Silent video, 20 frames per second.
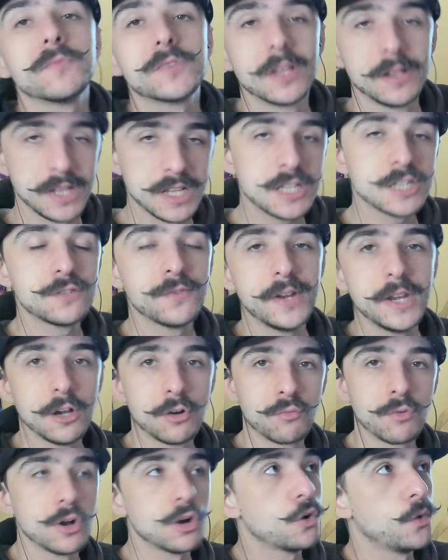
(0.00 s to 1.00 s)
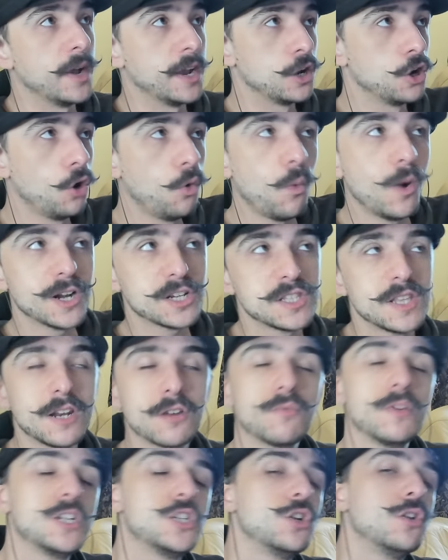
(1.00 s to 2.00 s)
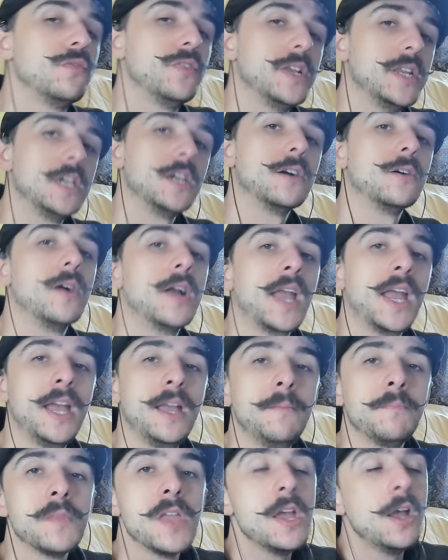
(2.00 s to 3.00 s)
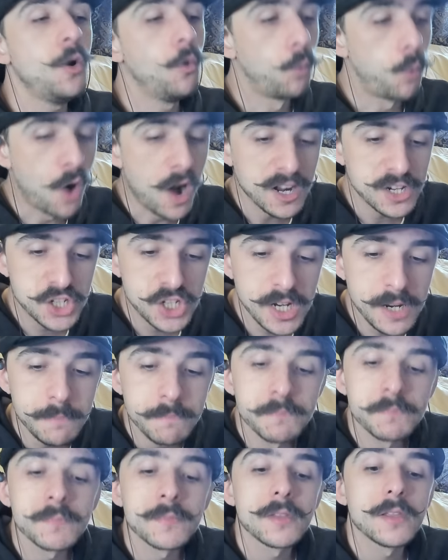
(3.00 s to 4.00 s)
Delete this video real quick. Go watch that original video, okay? Watch it.